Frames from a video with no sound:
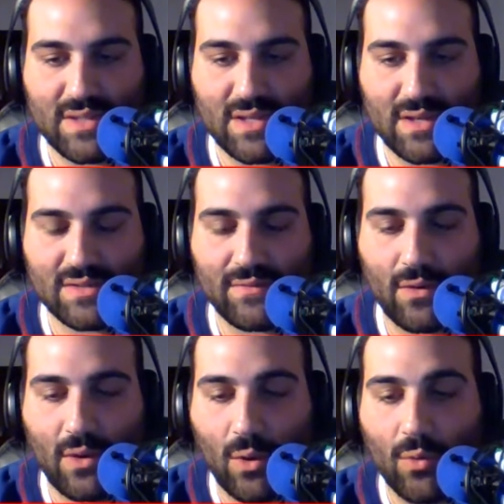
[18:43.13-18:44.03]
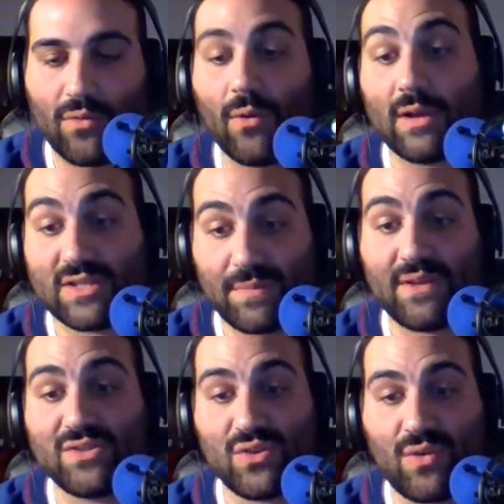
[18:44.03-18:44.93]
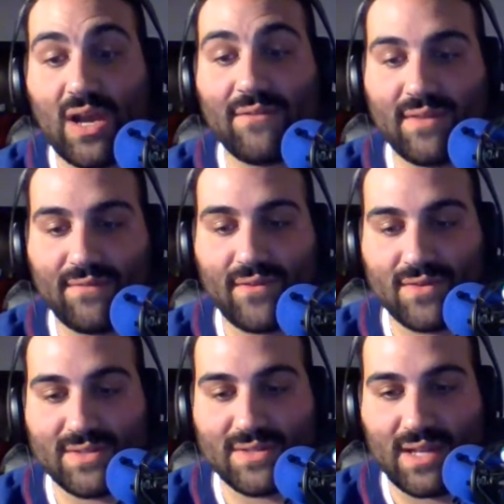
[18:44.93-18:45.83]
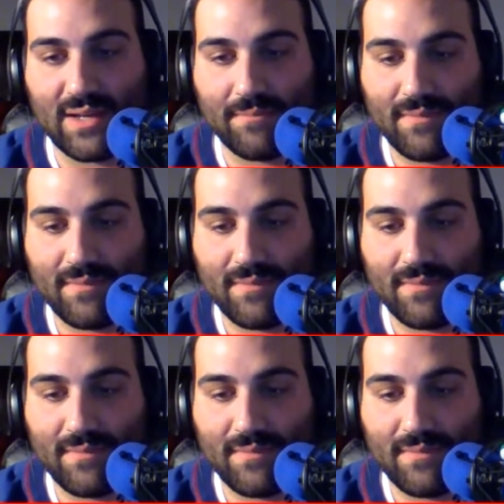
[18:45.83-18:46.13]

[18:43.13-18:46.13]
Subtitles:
the ride for the first time.